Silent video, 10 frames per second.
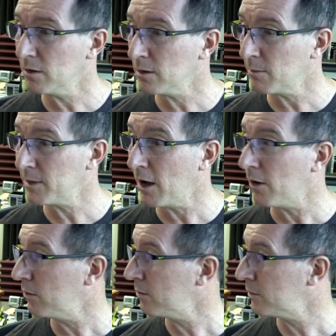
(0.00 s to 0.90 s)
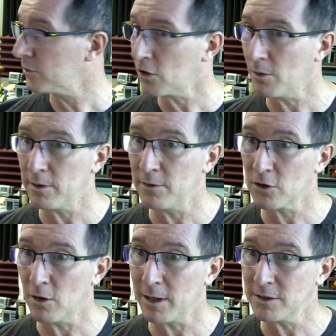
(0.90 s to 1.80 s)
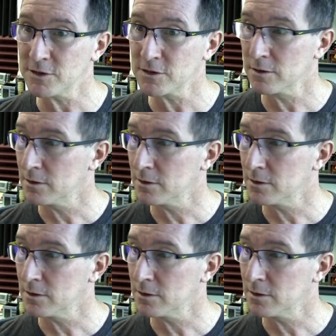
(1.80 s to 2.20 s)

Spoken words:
Let me know in the comments.